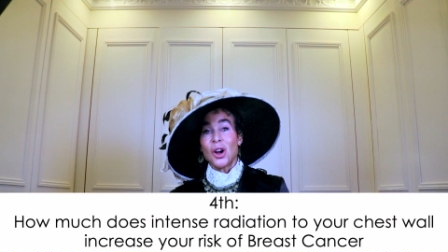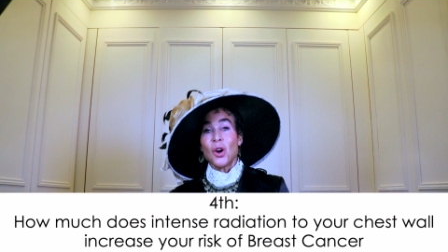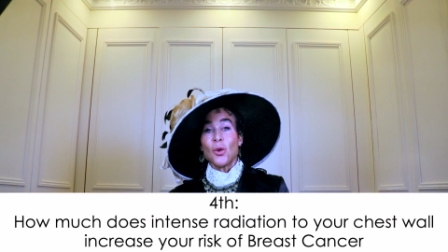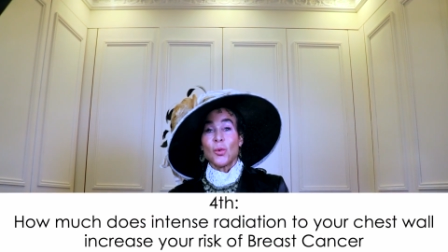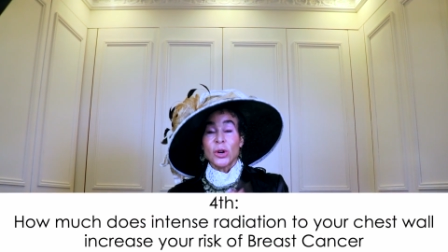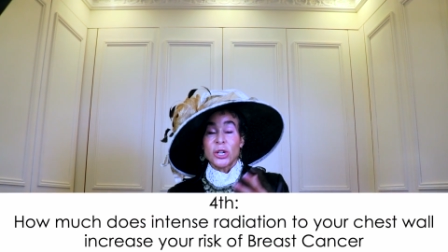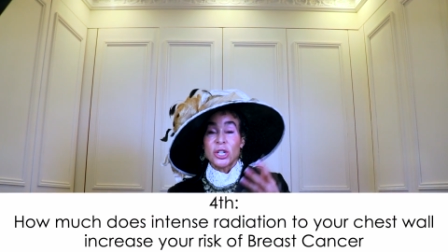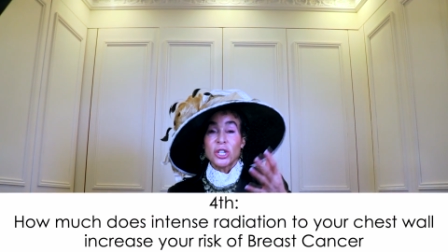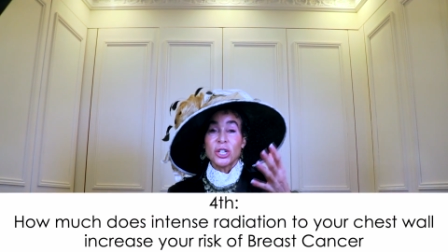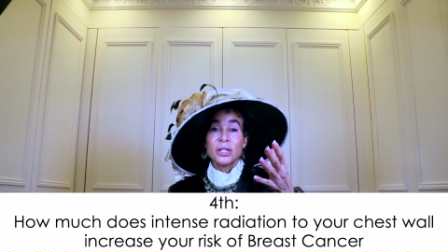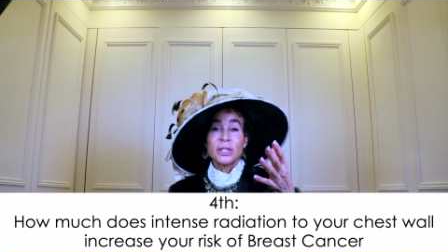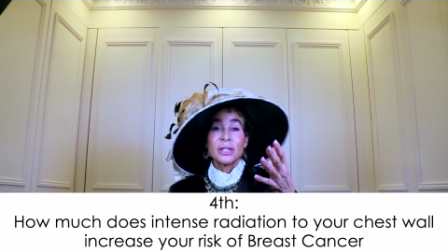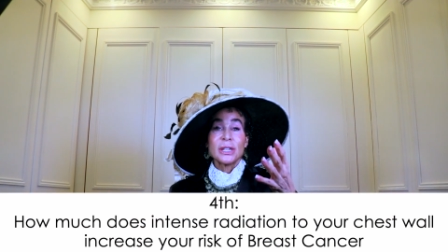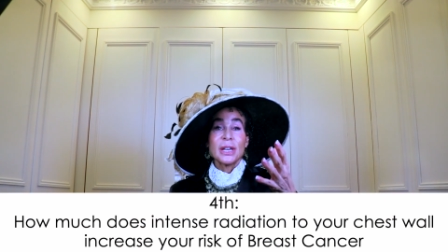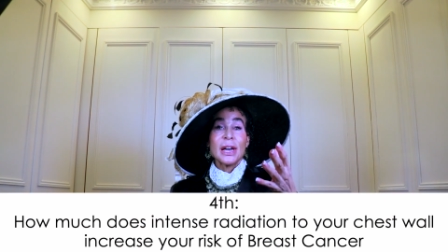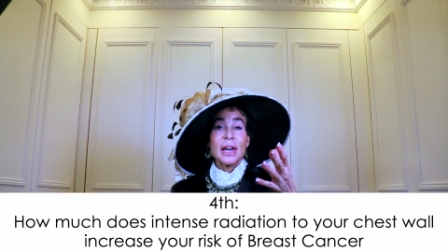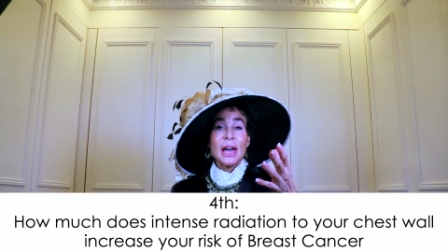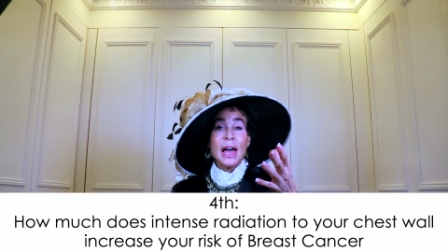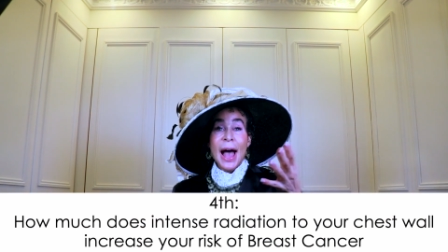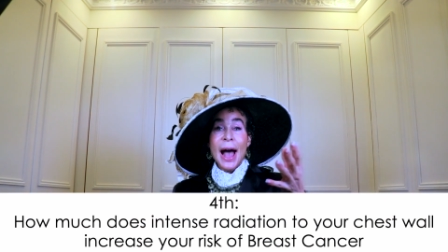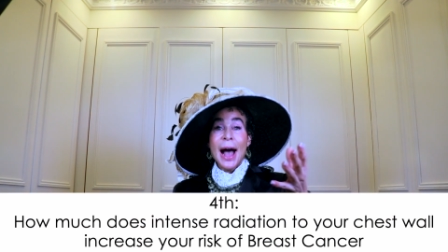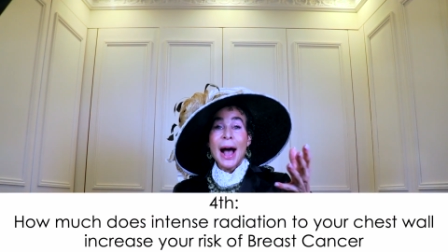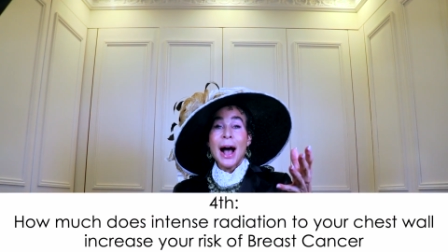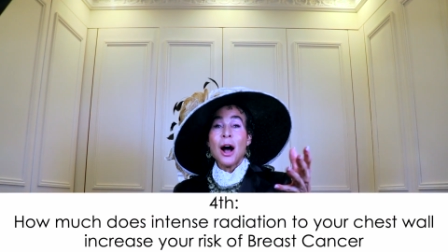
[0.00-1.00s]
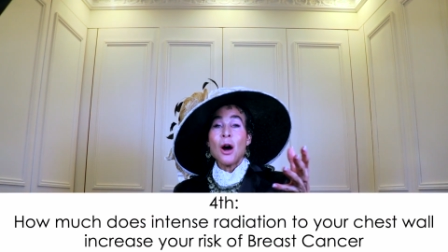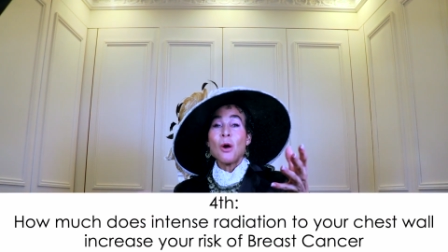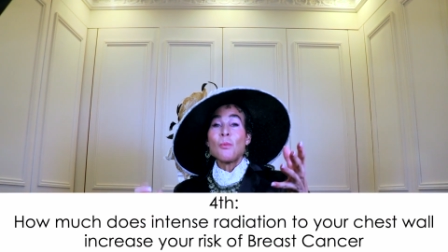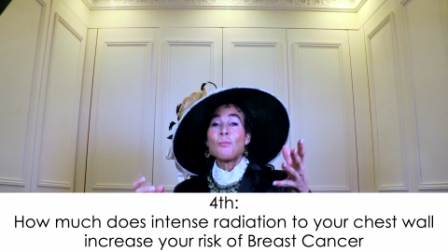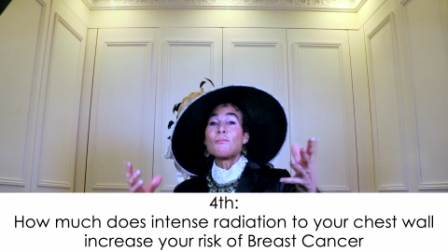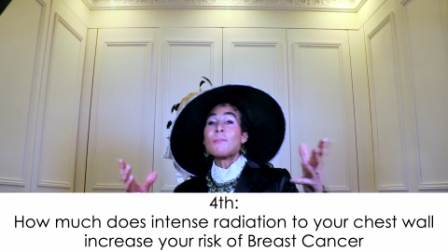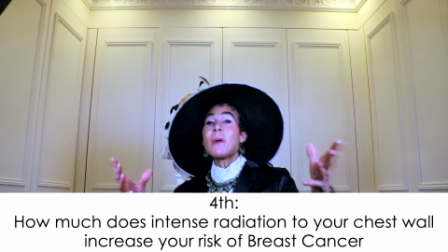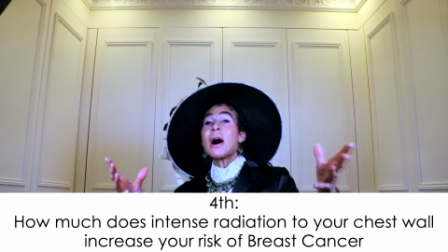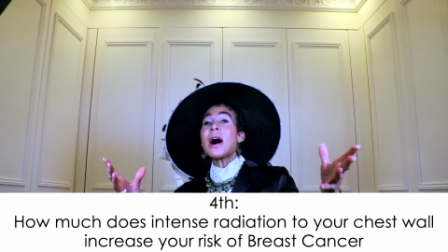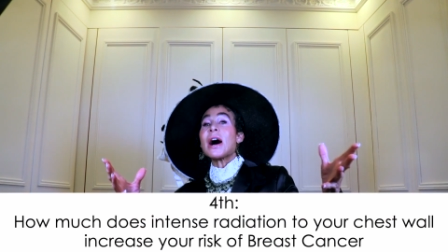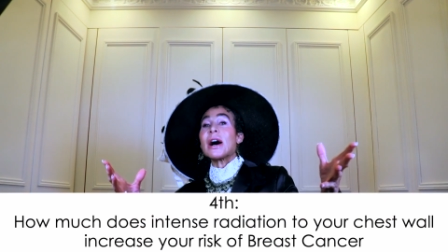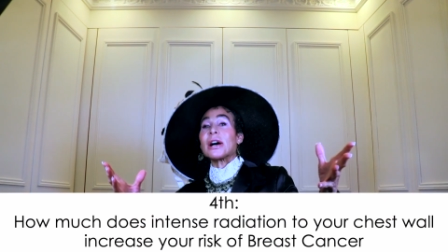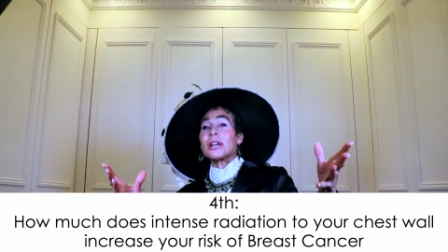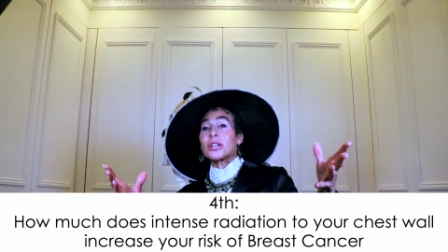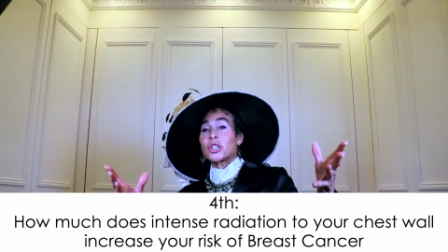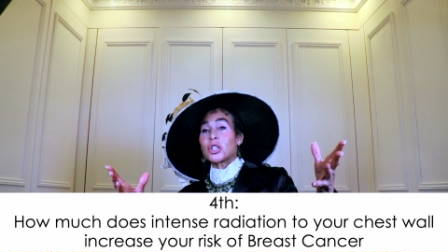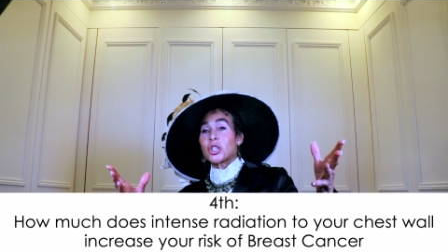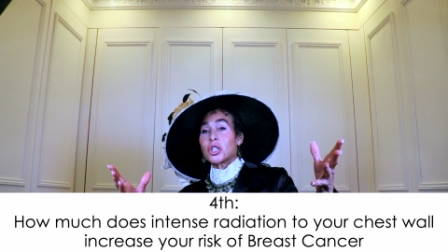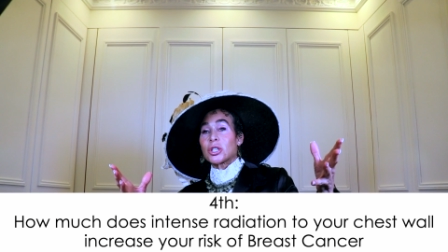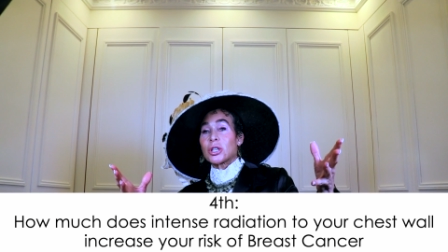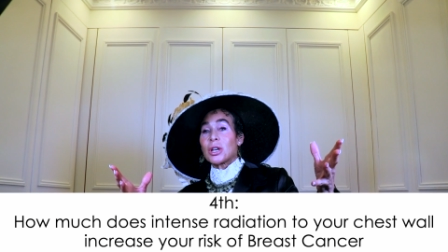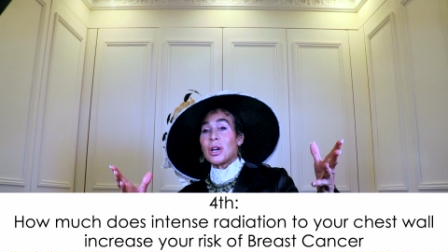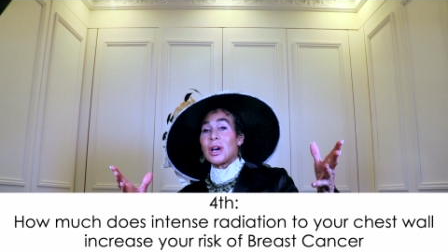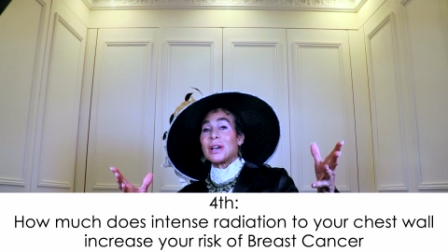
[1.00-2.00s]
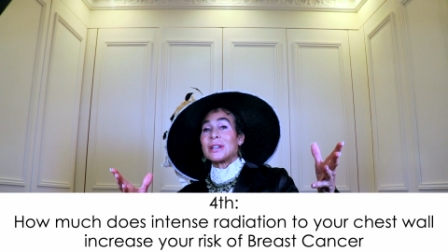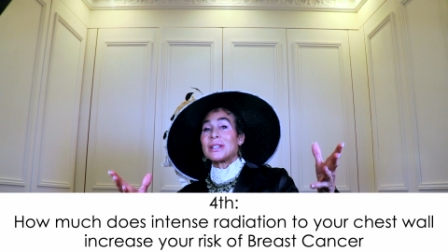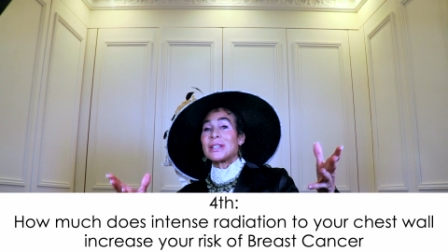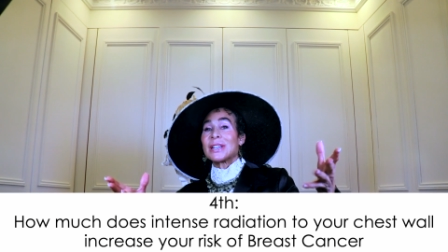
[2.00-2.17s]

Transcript: which is how much